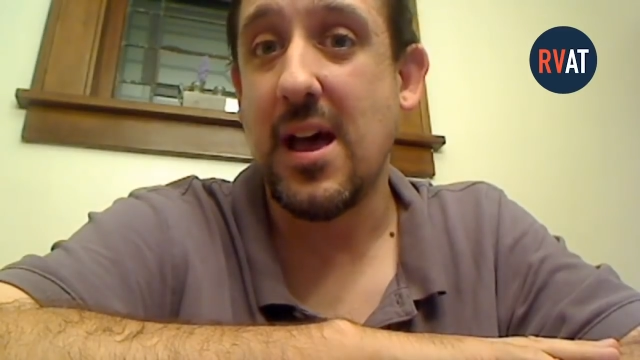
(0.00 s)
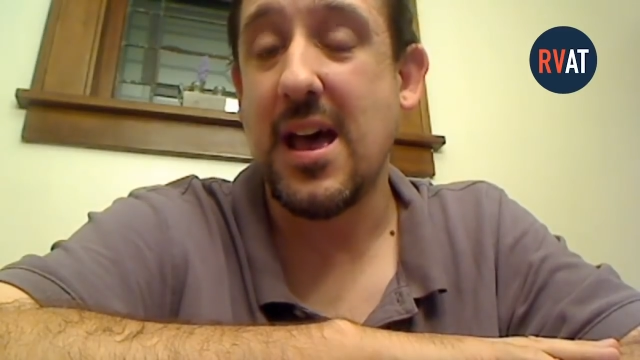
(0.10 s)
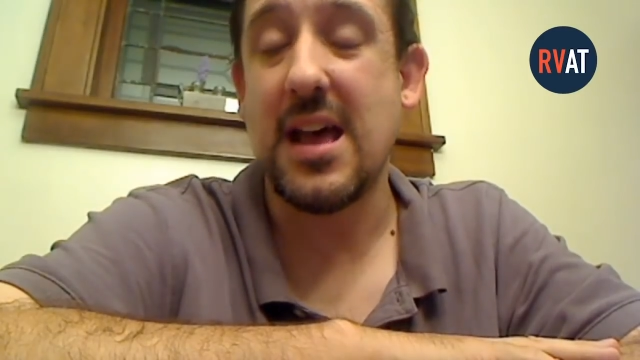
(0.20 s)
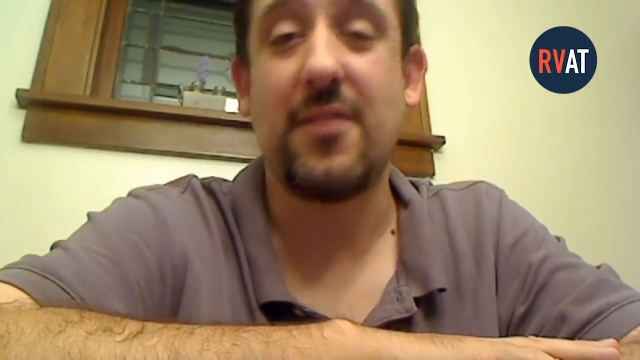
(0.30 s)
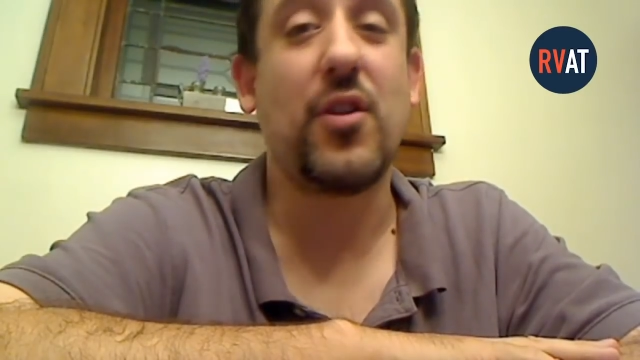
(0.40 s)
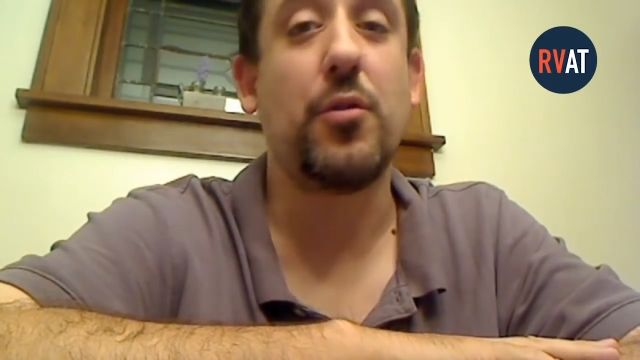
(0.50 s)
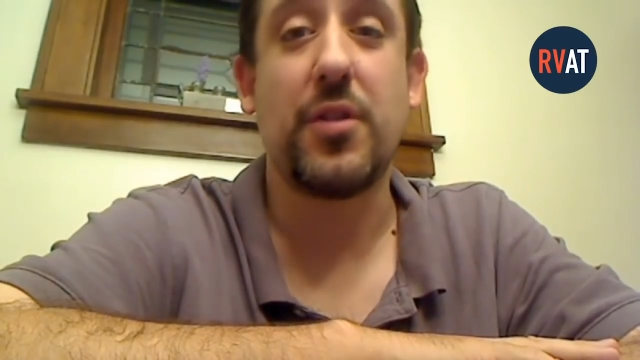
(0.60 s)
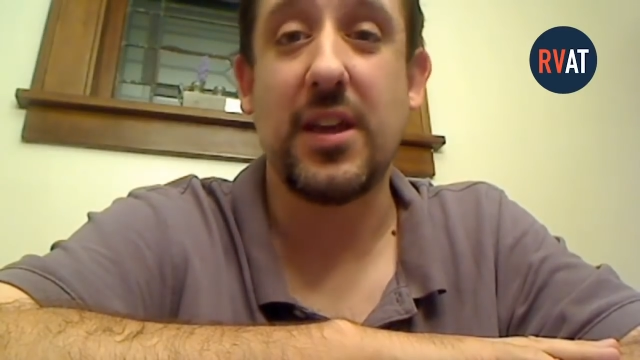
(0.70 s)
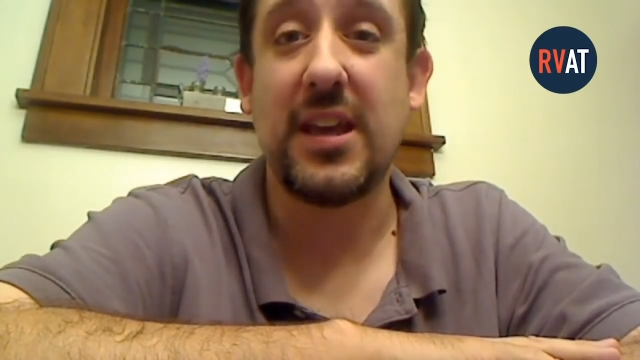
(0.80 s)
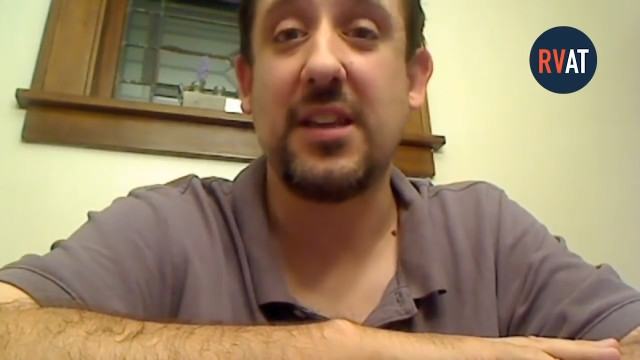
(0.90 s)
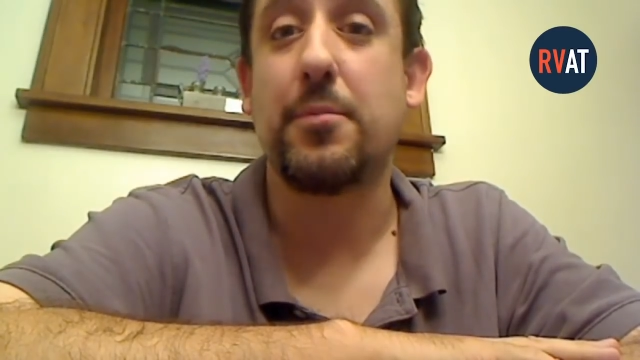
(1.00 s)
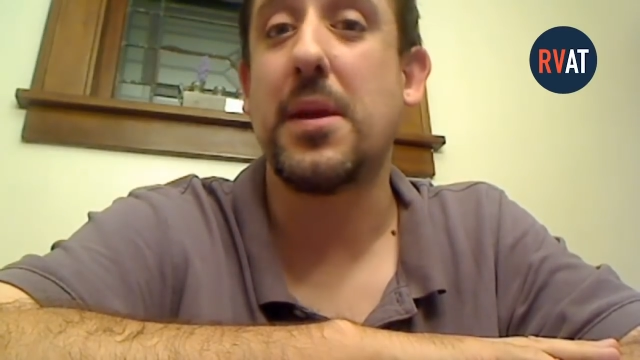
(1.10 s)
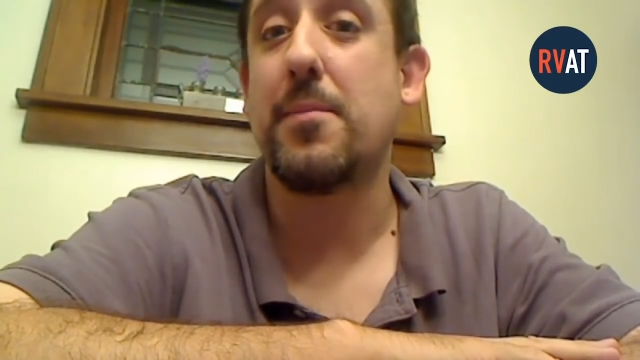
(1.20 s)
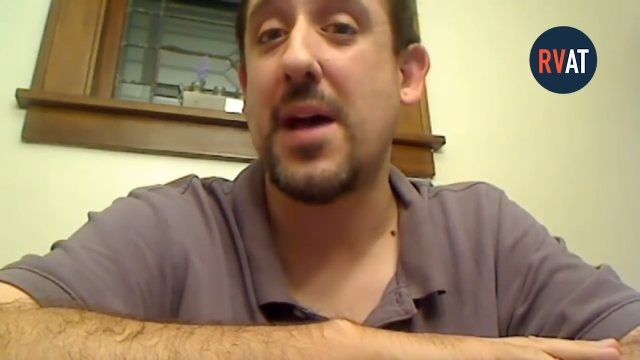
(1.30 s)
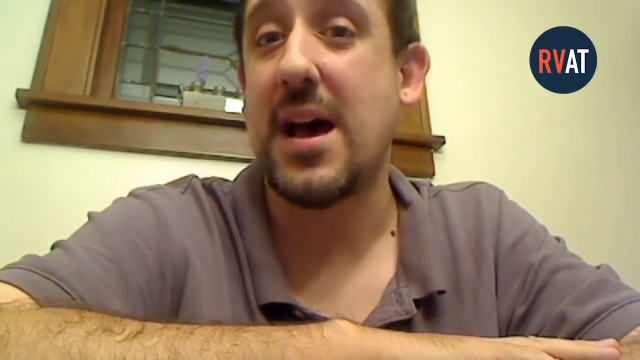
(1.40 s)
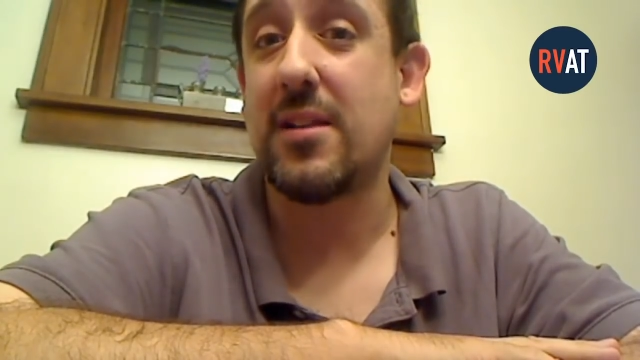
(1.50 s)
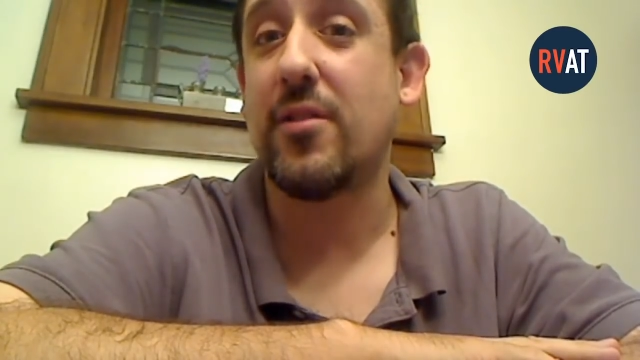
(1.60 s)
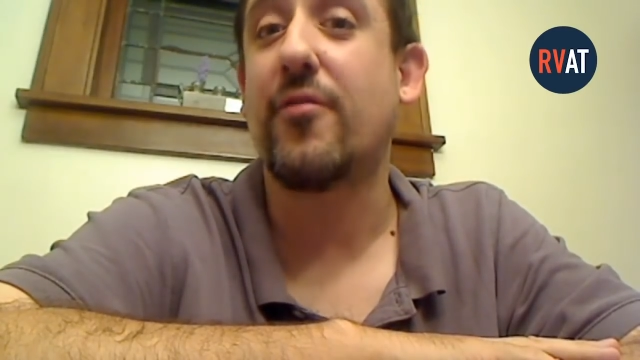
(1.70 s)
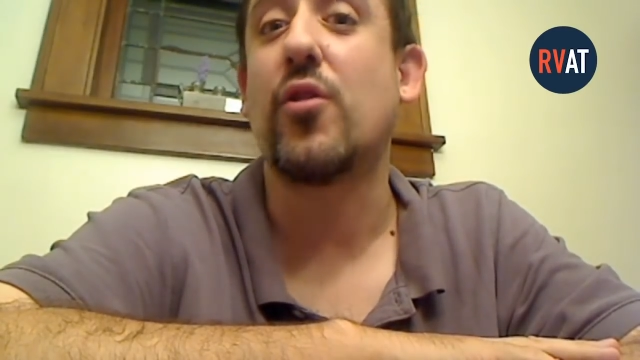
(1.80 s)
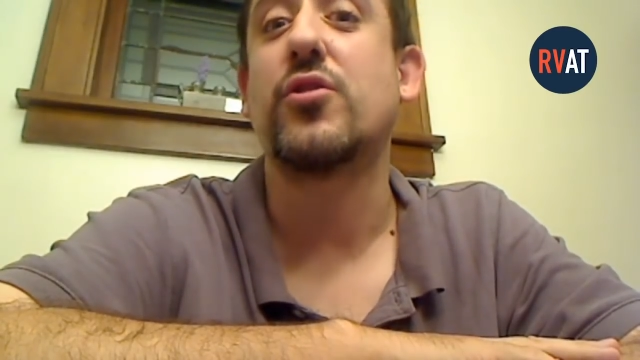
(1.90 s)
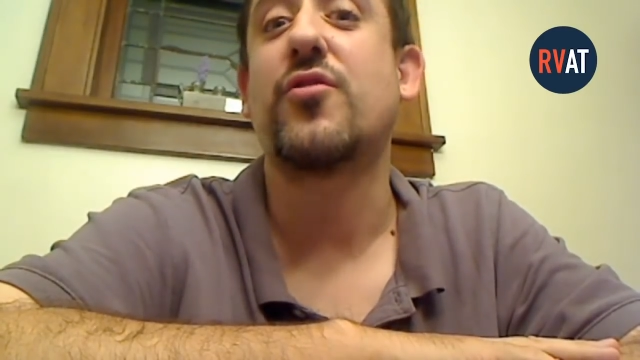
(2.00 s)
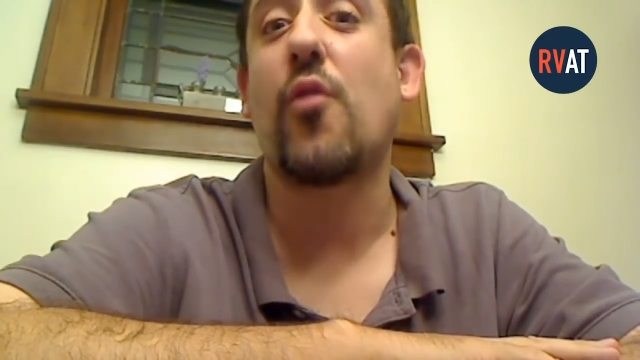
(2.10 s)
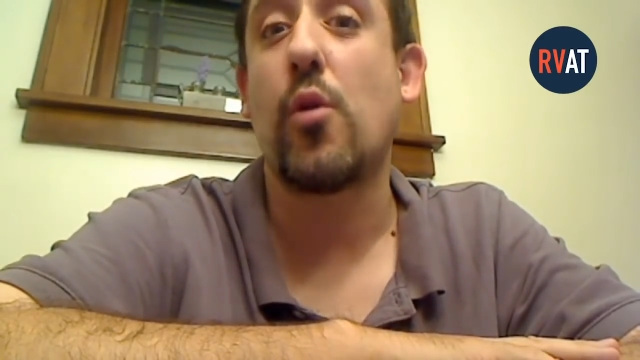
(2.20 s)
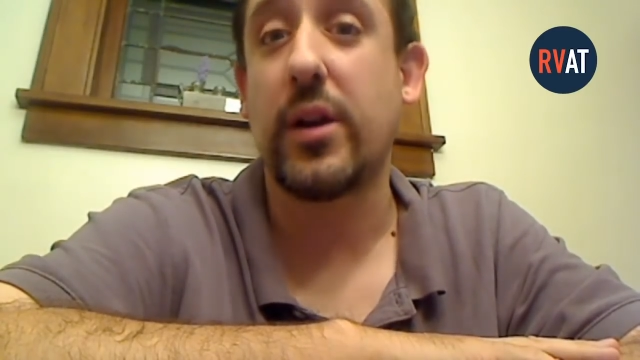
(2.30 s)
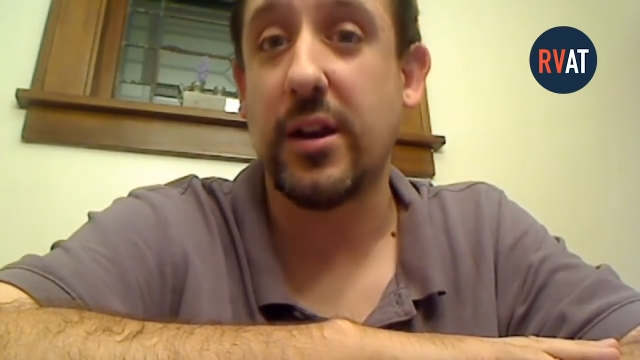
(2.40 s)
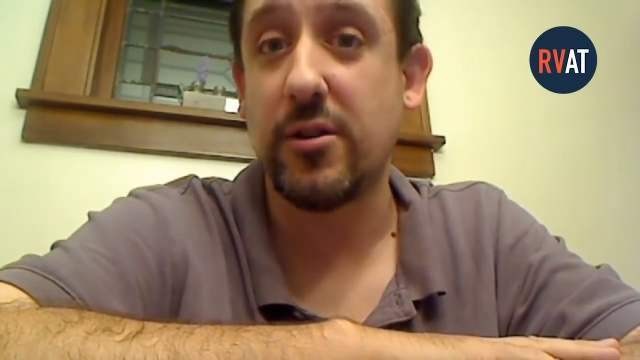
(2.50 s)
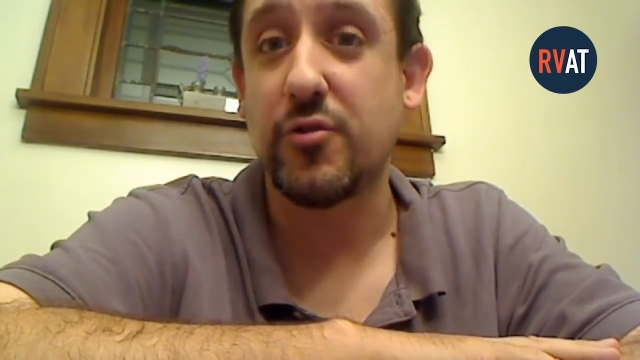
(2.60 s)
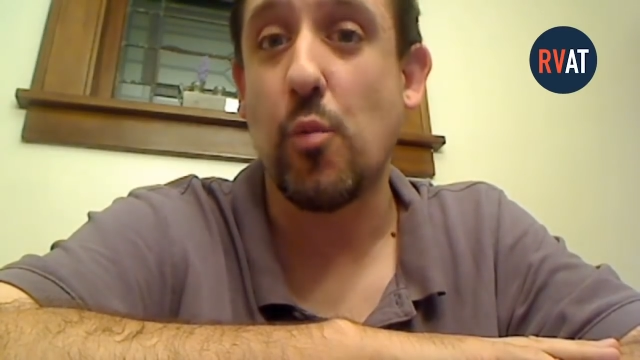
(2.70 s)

And if you think he's been bad in the first four years,